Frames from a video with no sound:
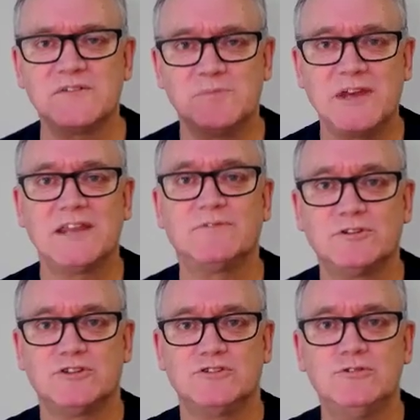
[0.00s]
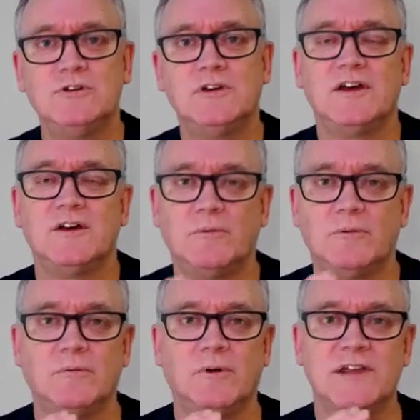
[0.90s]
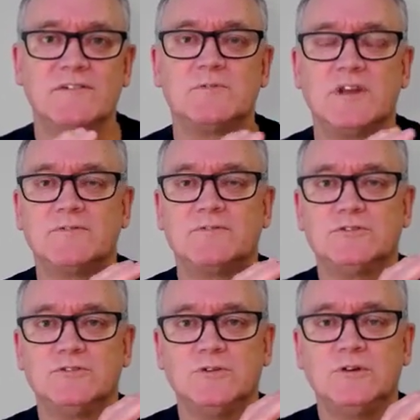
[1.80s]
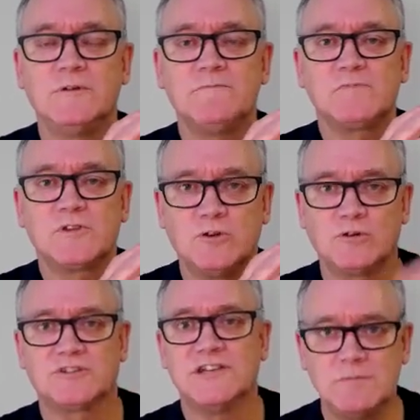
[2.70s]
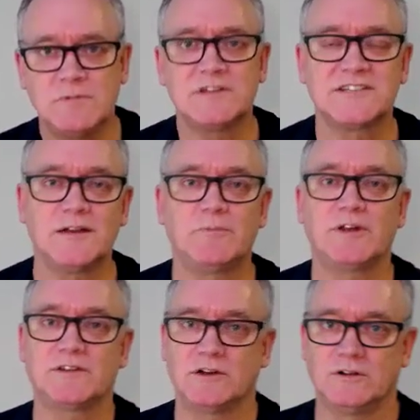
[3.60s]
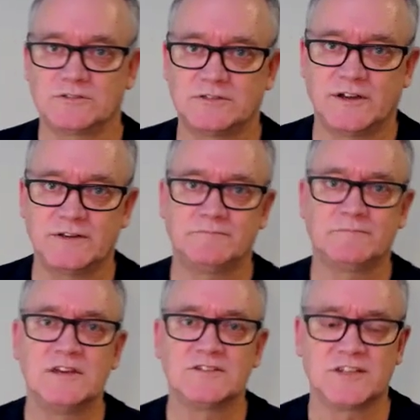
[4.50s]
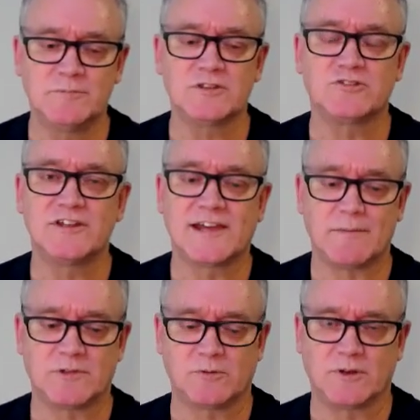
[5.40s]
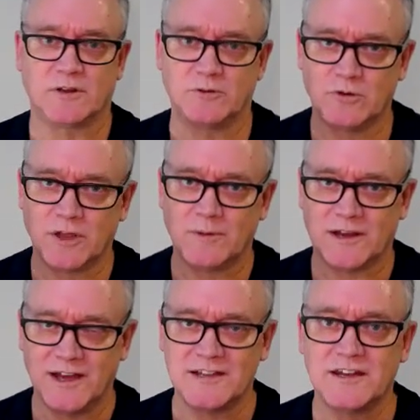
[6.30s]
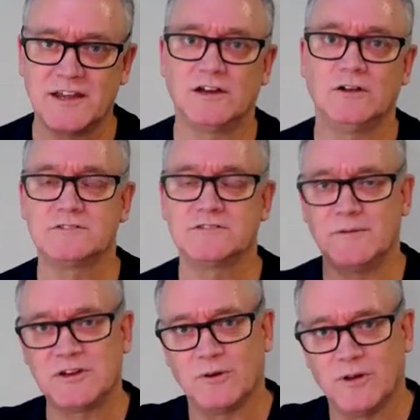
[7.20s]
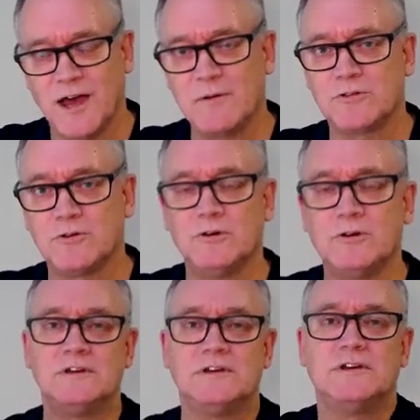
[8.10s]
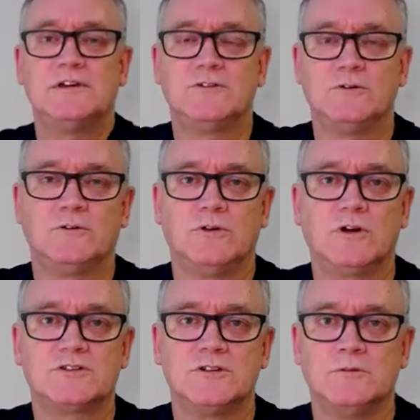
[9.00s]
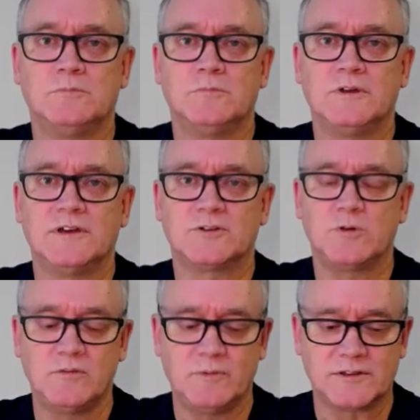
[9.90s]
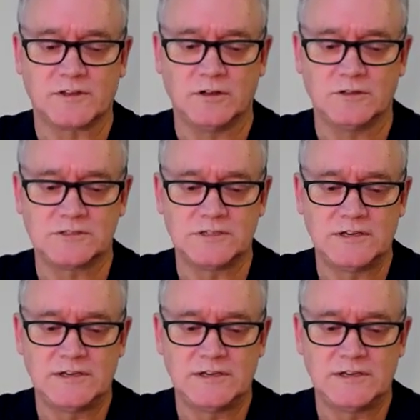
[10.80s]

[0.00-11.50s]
meaningful to you, whatever's meaningful to your team, celebrate the goals, right? So let me just recap that quickly. We're talking about 90-day goals that need to align with your long-term 12-month goals.